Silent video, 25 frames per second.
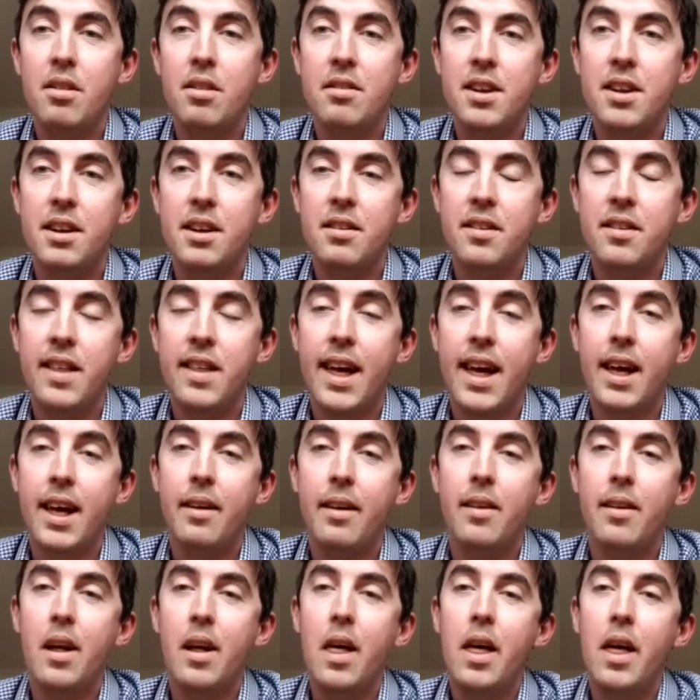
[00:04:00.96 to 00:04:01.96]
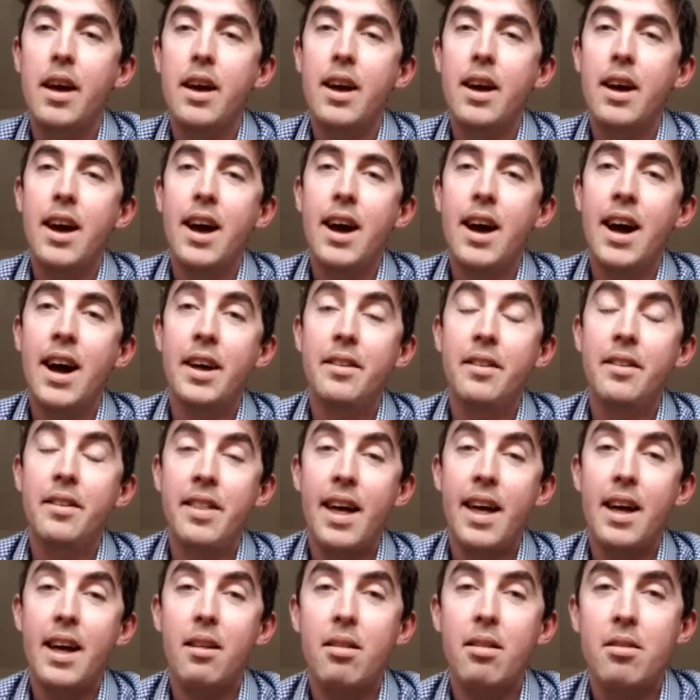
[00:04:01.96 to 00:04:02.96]
stick to that. And
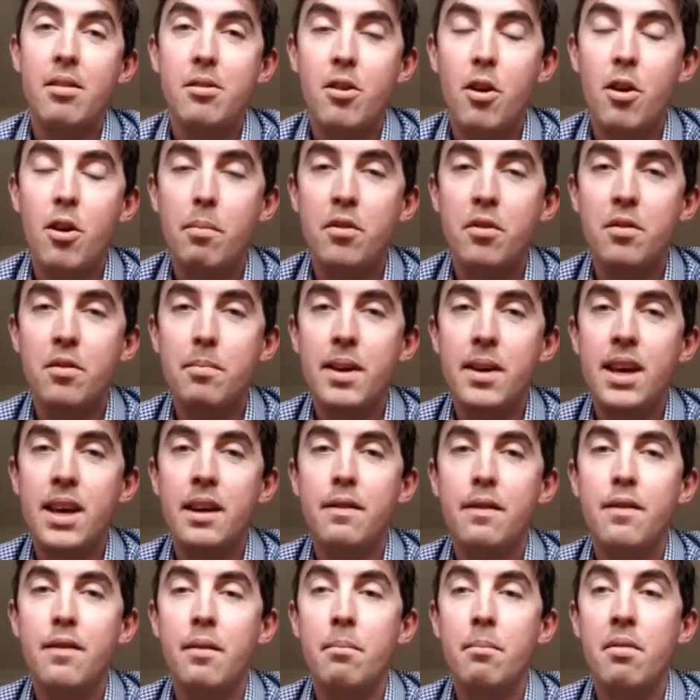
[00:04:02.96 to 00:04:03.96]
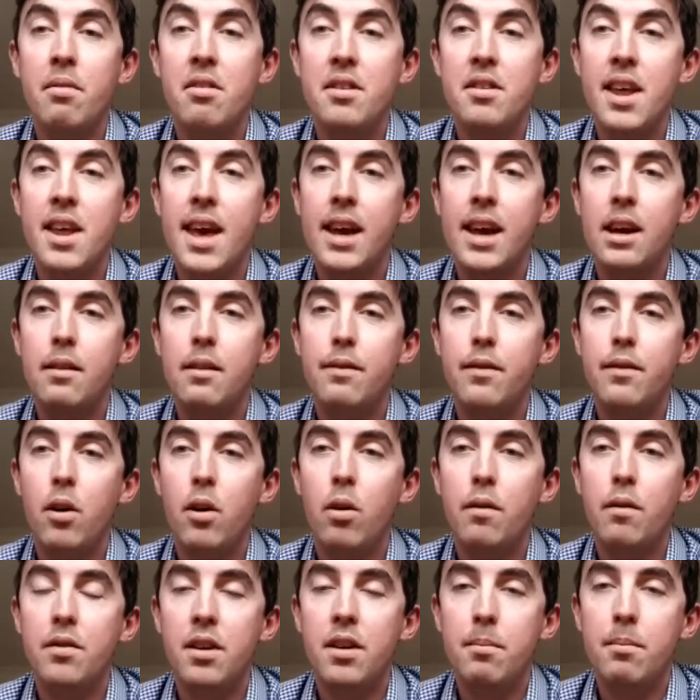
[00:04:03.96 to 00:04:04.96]
that stopped me from staying
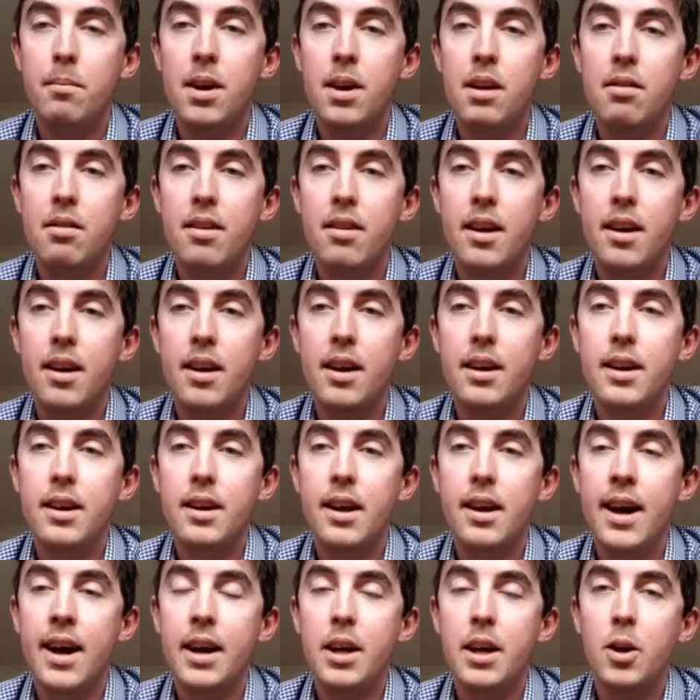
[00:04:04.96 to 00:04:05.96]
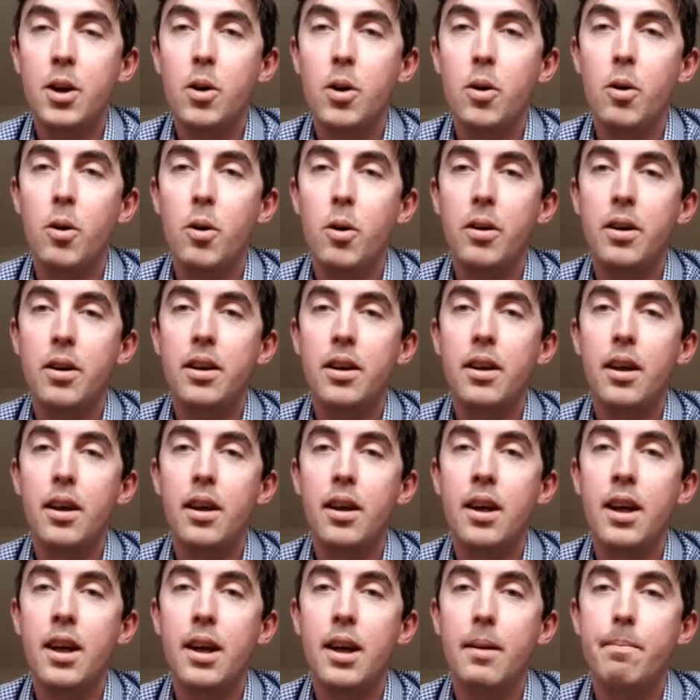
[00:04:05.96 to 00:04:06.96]
involved in music at York
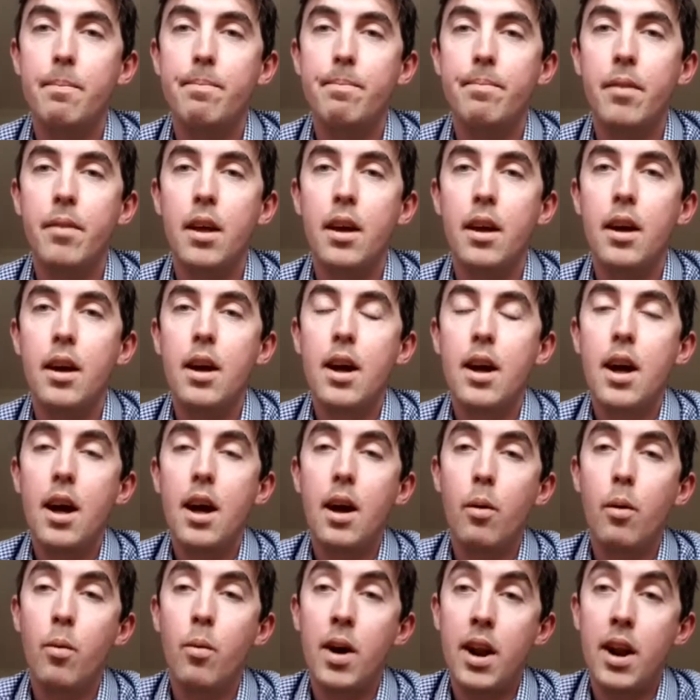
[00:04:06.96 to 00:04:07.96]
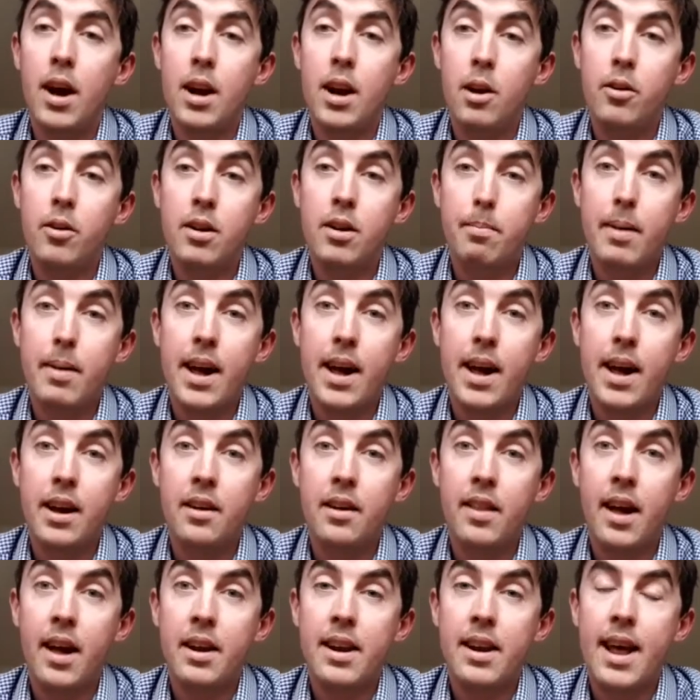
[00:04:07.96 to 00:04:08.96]
um, when I look back at
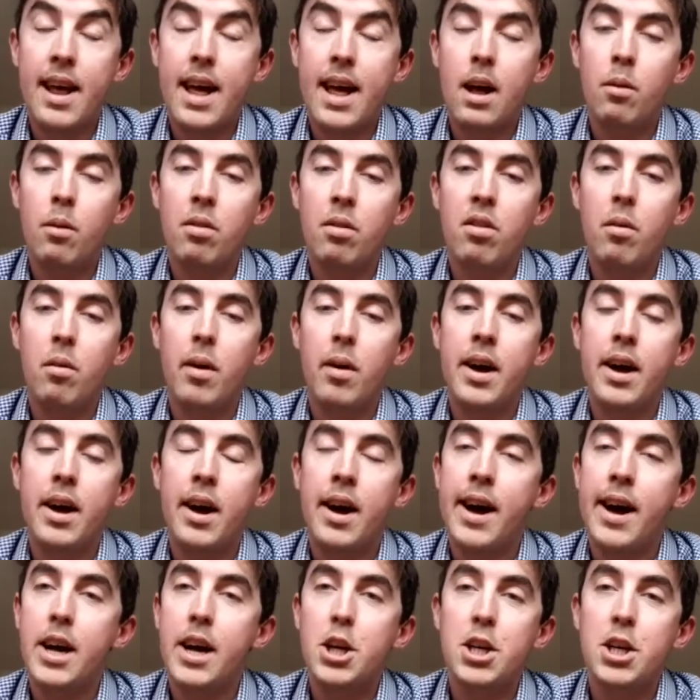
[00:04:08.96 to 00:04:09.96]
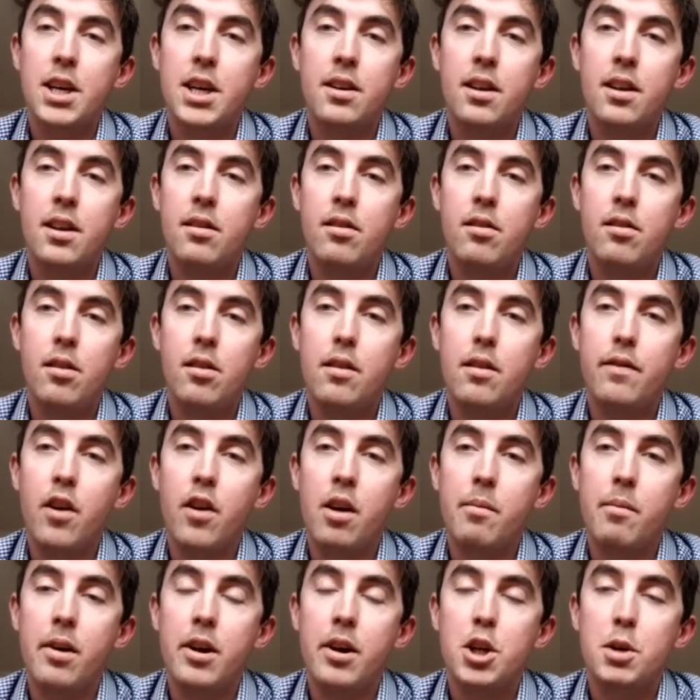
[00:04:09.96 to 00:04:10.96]
that now. So I, I, actually didn't do very
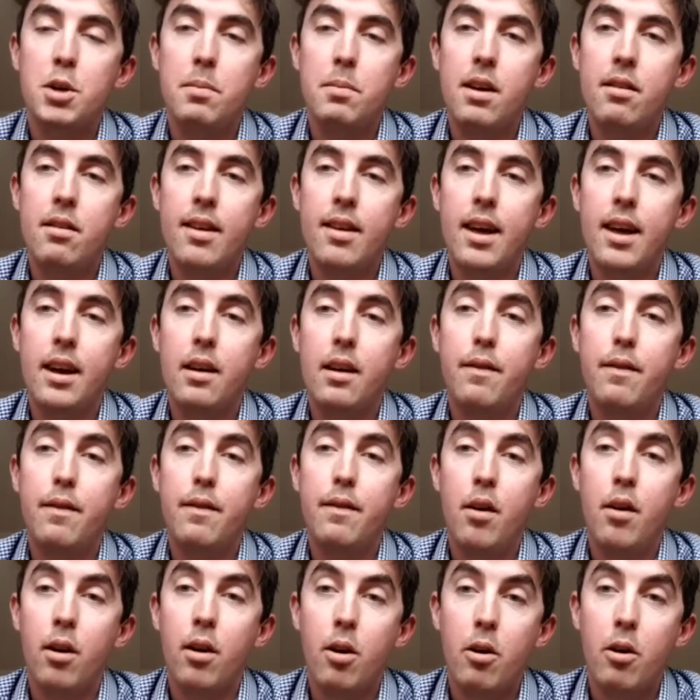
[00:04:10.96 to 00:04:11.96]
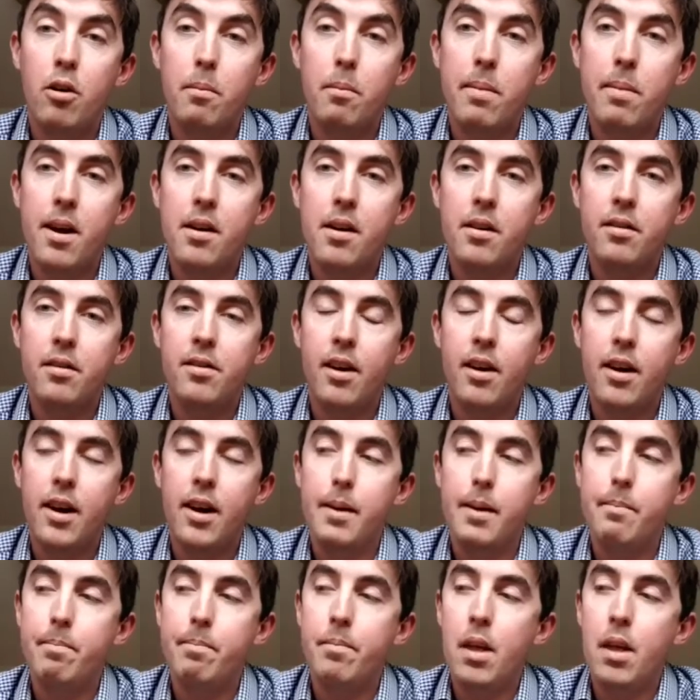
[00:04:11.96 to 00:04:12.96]
much music for a long period of time.